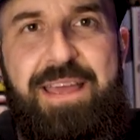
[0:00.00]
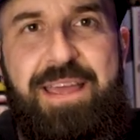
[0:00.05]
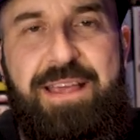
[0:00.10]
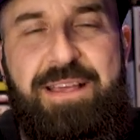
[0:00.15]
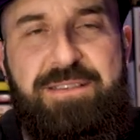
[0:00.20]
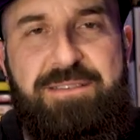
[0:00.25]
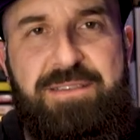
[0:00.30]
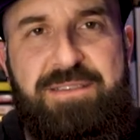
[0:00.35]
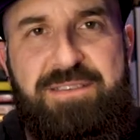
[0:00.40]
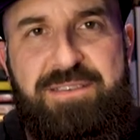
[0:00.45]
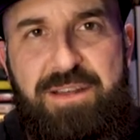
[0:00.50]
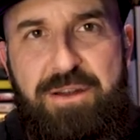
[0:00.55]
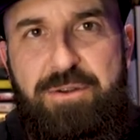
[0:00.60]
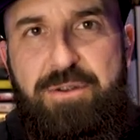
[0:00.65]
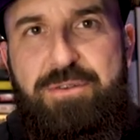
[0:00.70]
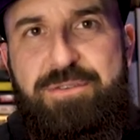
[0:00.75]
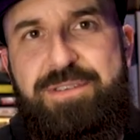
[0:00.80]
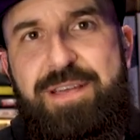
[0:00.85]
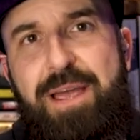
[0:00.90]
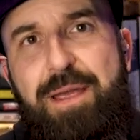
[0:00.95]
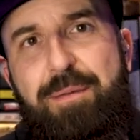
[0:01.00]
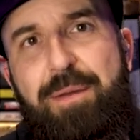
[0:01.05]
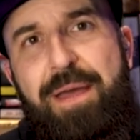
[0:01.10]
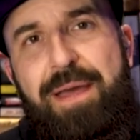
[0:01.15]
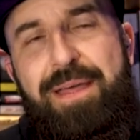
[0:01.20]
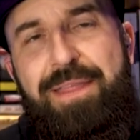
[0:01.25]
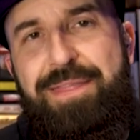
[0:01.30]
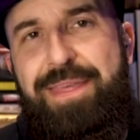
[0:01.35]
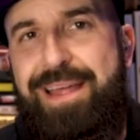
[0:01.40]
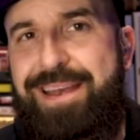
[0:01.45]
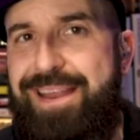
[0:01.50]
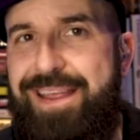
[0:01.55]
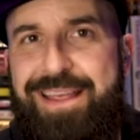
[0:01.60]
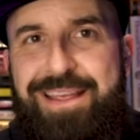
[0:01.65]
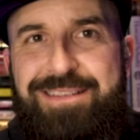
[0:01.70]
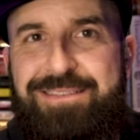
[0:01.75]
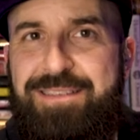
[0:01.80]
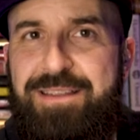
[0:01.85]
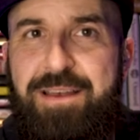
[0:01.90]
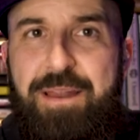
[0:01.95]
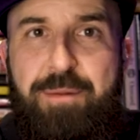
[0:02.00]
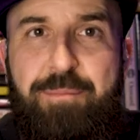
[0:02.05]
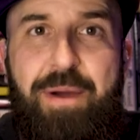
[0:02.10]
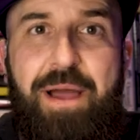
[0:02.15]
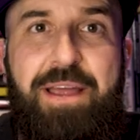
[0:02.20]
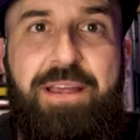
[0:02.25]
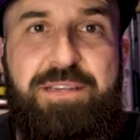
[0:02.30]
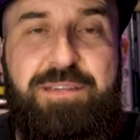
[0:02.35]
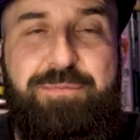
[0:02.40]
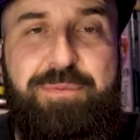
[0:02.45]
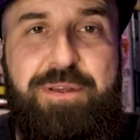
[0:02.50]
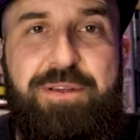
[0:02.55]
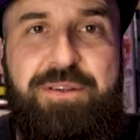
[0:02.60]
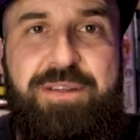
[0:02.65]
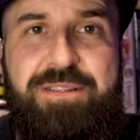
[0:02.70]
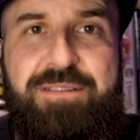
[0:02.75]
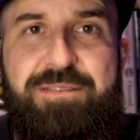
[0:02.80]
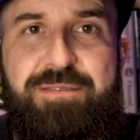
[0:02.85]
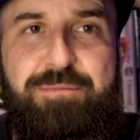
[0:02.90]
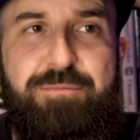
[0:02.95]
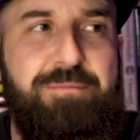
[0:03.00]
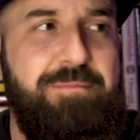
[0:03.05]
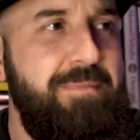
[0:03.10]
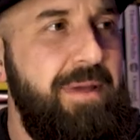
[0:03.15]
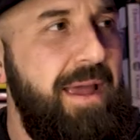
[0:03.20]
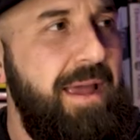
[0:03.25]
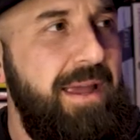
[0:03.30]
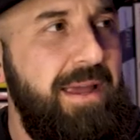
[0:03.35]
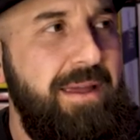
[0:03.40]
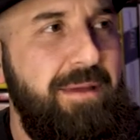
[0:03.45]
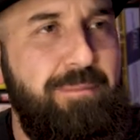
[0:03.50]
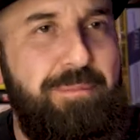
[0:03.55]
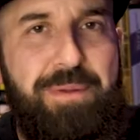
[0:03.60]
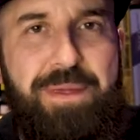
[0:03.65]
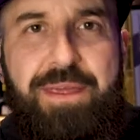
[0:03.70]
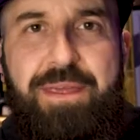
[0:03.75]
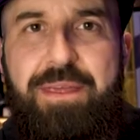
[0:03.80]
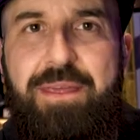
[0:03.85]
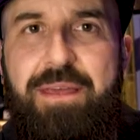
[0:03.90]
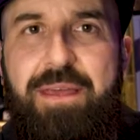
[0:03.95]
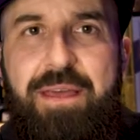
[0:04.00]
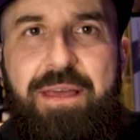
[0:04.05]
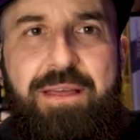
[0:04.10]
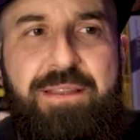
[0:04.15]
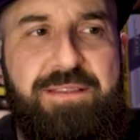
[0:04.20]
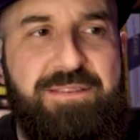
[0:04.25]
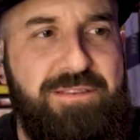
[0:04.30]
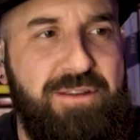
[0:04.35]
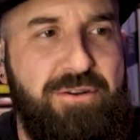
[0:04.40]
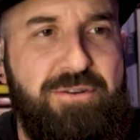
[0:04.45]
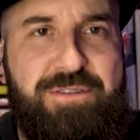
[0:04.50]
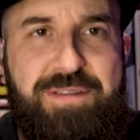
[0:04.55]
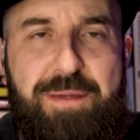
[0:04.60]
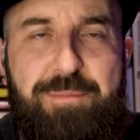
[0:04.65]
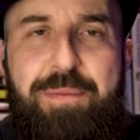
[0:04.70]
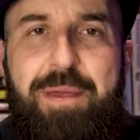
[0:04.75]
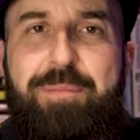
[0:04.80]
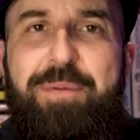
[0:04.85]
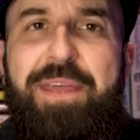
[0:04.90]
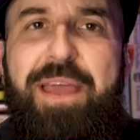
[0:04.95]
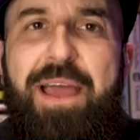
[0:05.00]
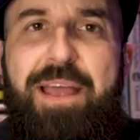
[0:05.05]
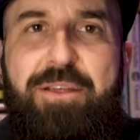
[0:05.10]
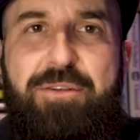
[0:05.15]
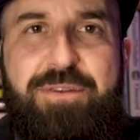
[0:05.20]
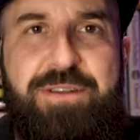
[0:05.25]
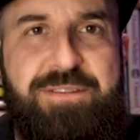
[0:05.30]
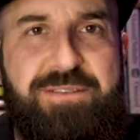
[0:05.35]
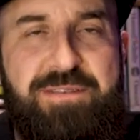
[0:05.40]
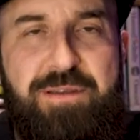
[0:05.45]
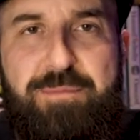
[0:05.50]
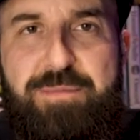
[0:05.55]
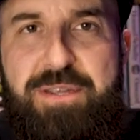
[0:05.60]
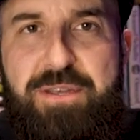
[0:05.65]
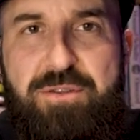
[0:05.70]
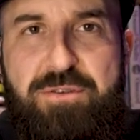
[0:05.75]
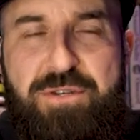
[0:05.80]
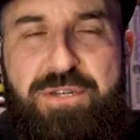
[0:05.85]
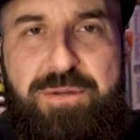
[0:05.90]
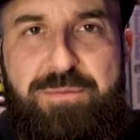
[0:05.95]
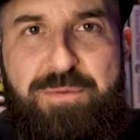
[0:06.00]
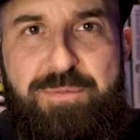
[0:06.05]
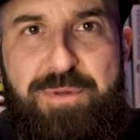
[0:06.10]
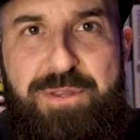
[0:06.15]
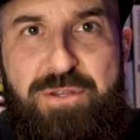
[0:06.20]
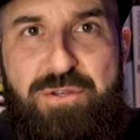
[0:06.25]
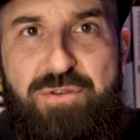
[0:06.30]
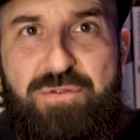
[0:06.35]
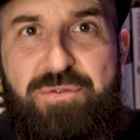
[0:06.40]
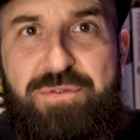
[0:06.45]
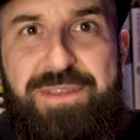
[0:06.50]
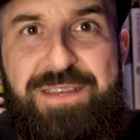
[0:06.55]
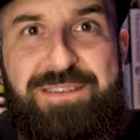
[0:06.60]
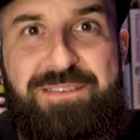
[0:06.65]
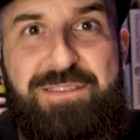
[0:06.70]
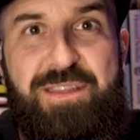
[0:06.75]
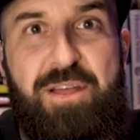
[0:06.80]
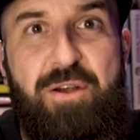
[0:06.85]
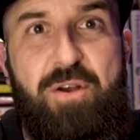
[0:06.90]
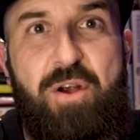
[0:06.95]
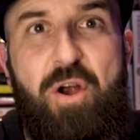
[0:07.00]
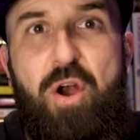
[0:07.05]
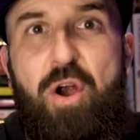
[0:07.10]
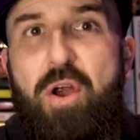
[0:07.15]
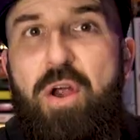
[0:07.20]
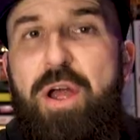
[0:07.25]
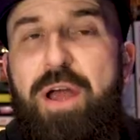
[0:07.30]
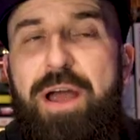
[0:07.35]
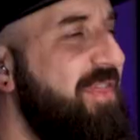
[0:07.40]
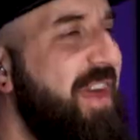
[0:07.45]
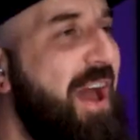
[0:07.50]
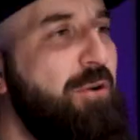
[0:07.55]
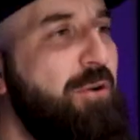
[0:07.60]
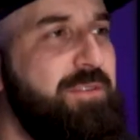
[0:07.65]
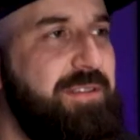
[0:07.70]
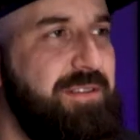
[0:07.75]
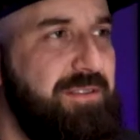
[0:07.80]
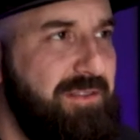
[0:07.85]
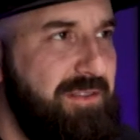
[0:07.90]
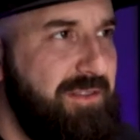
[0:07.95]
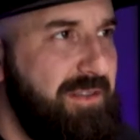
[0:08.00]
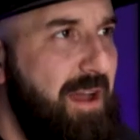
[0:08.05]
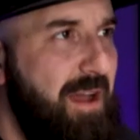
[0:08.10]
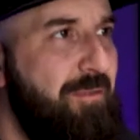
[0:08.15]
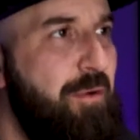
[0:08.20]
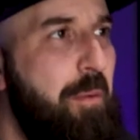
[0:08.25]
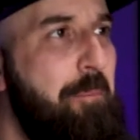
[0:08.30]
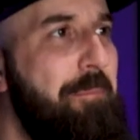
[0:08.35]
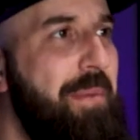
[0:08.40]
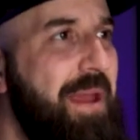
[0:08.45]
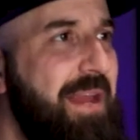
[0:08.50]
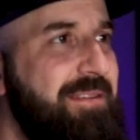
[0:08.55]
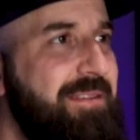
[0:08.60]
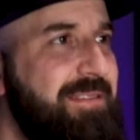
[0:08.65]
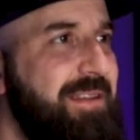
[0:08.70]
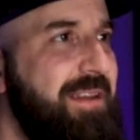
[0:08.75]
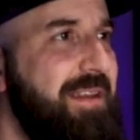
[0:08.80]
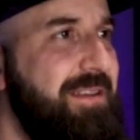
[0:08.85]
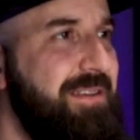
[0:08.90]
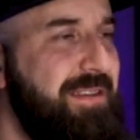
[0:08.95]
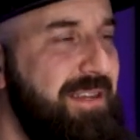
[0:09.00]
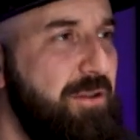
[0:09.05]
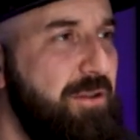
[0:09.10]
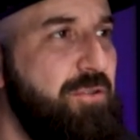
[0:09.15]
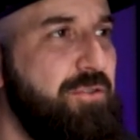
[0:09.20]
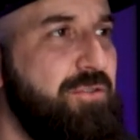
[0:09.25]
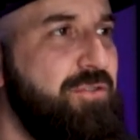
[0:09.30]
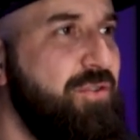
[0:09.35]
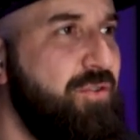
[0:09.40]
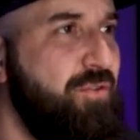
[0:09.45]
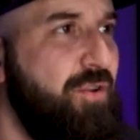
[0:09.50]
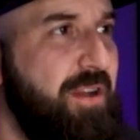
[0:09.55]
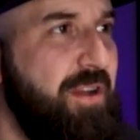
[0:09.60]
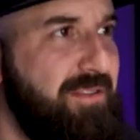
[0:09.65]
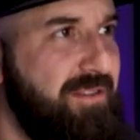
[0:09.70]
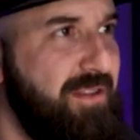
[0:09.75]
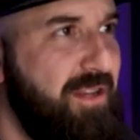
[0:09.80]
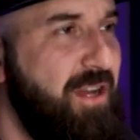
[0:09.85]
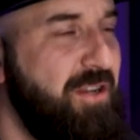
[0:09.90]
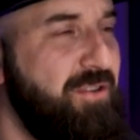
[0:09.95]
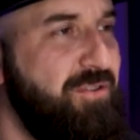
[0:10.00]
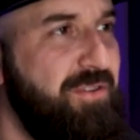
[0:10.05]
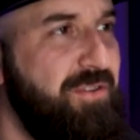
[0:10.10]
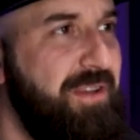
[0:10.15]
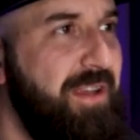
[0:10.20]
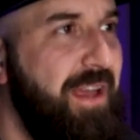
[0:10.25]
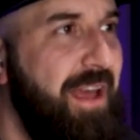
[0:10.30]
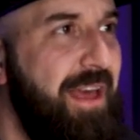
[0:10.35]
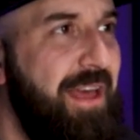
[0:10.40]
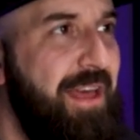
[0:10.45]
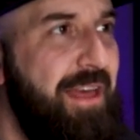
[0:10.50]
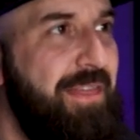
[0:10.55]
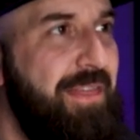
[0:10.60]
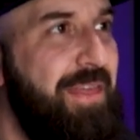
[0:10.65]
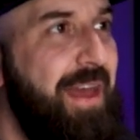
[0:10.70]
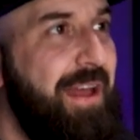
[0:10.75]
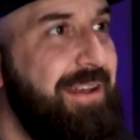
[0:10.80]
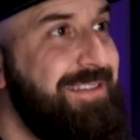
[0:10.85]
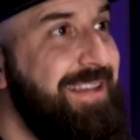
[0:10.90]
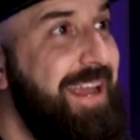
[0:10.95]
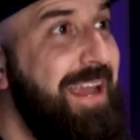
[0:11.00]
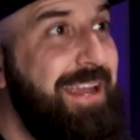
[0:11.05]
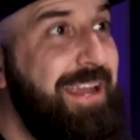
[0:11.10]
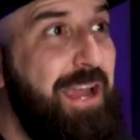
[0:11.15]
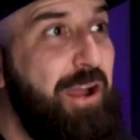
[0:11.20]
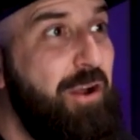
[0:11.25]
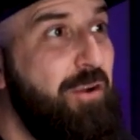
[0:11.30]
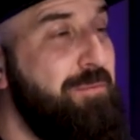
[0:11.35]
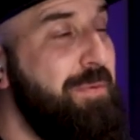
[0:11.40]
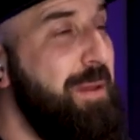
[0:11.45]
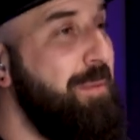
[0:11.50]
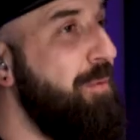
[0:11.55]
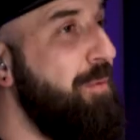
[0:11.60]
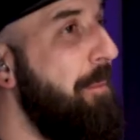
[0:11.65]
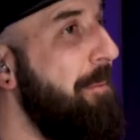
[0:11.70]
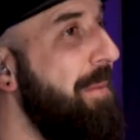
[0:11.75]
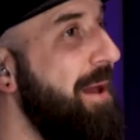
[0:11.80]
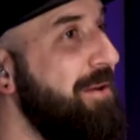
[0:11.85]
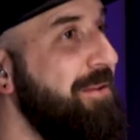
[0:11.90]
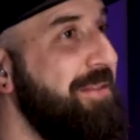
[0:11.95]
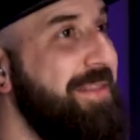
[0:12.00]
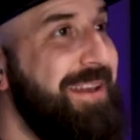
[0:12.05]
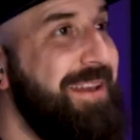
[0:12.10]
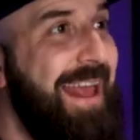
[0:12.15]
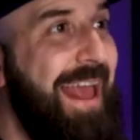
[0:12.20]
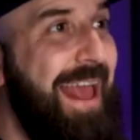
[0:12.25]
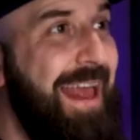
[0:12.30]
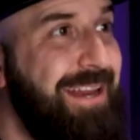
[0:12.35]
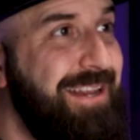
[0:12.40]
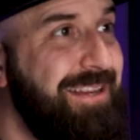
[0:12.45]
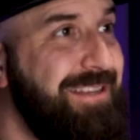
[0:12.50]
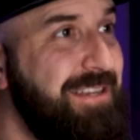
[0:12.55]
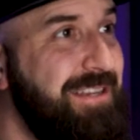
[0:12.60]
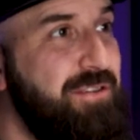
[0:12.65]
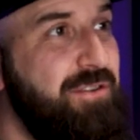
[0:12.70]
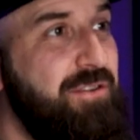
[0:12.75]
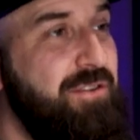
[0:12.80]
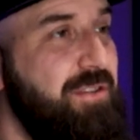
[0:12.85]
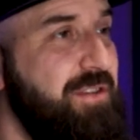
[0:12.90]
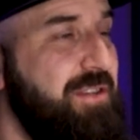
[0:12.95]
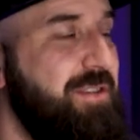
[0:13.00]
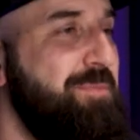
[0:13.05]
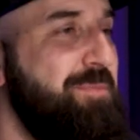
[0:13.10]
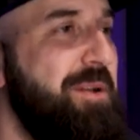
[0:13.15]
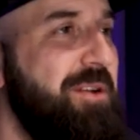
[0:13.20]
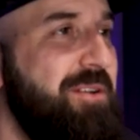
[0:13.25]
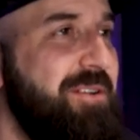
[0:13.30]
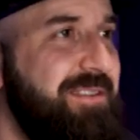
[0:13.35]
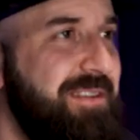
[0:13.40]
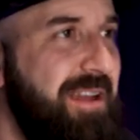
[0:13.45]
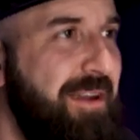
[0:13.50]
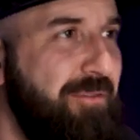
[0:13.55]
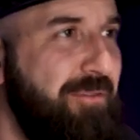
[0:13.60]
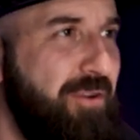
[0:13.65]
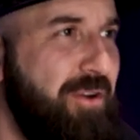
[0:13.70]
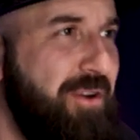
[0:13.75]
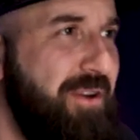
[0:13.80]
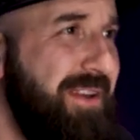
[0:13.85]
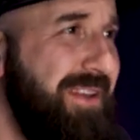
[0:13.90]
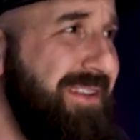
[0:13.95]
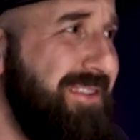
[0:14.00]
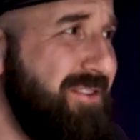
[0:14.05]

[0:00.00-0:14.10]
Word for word: is a stereotype that isn't in my experience may be the stereotype may be accurate in some dealerships but the truth is there are thousands of amazing dealers across the country that take care of people better than any digital experience ever could.